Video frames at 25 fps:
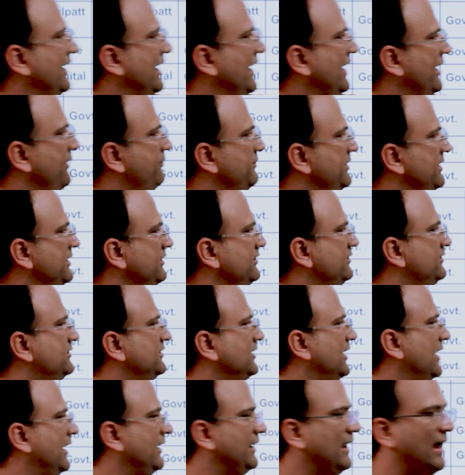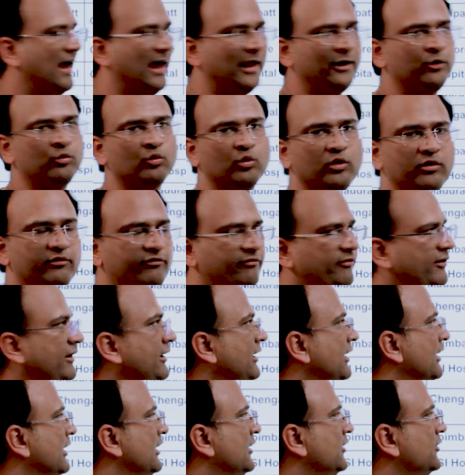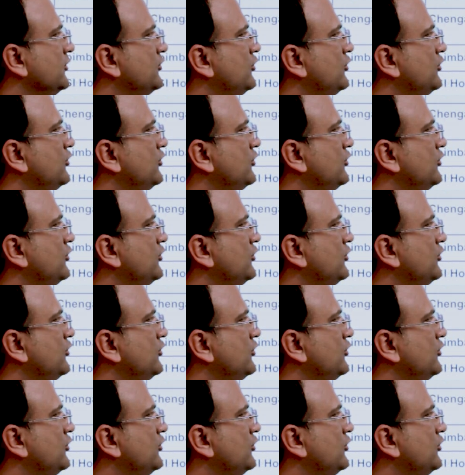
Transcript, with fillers: A means an annual fee.